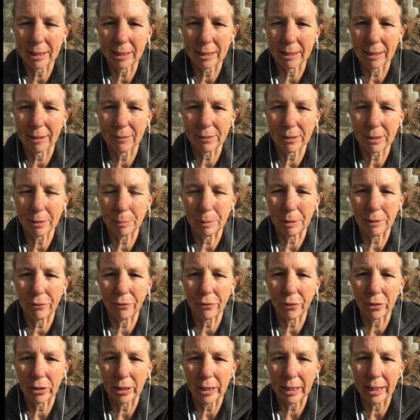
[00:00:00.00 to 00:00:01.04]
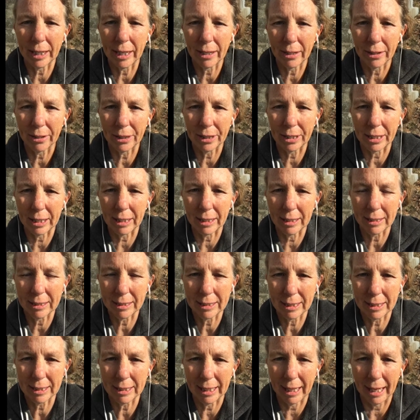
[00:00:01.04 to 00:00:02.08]
enough to be fully healthy
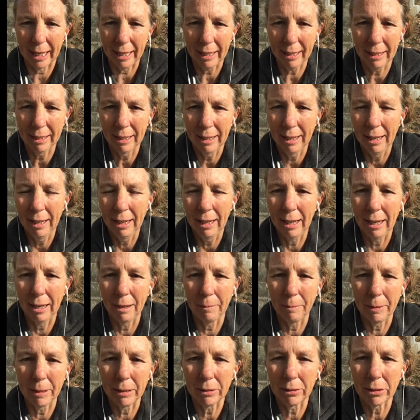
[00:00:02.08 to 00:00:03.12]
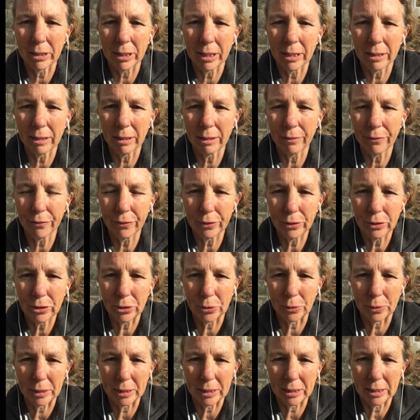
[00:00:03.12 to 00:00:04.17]
today, and we look at our food
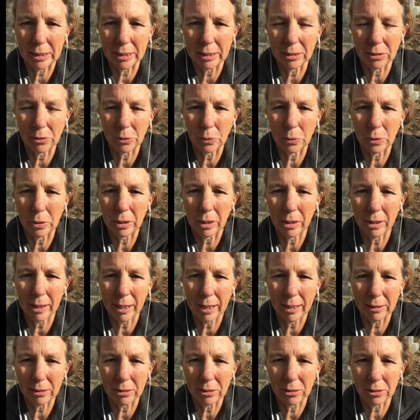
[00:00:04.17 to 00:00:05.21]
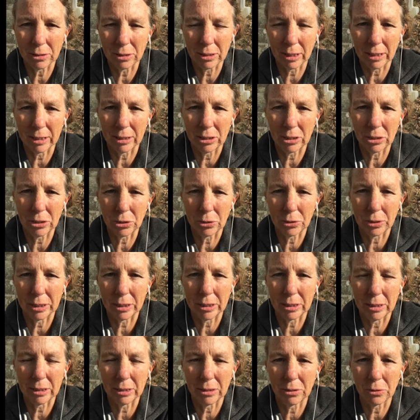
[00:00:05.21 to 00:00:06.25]
choices or our exercise
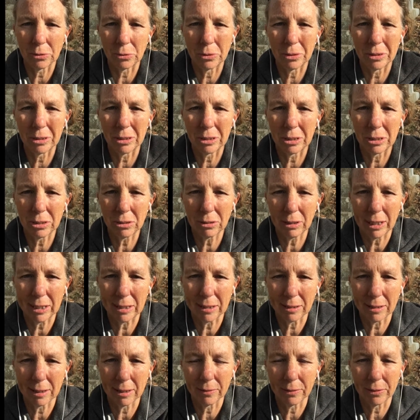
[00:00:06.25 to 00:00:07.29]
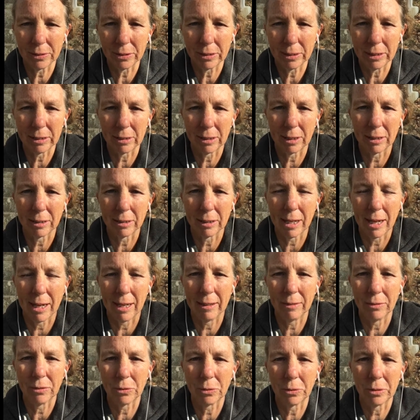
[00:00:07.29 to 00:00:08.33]
choices or the stress levels in our
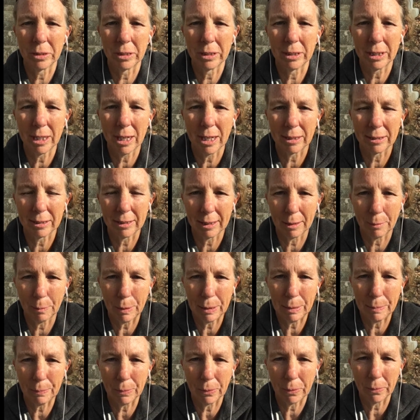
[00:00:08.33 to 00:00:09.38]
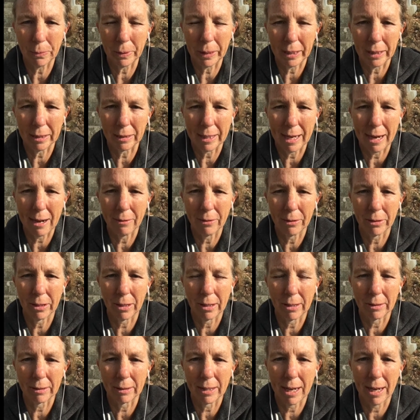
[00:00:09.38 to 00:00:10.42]
lives or the toxic people we allow in
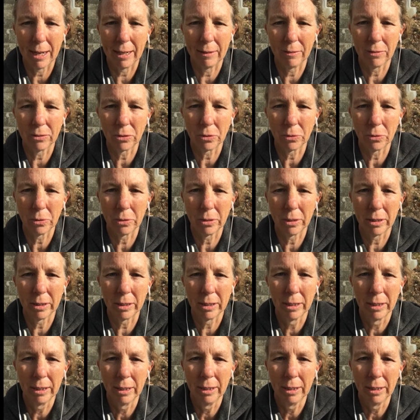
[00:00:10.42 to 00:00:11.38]
our lives or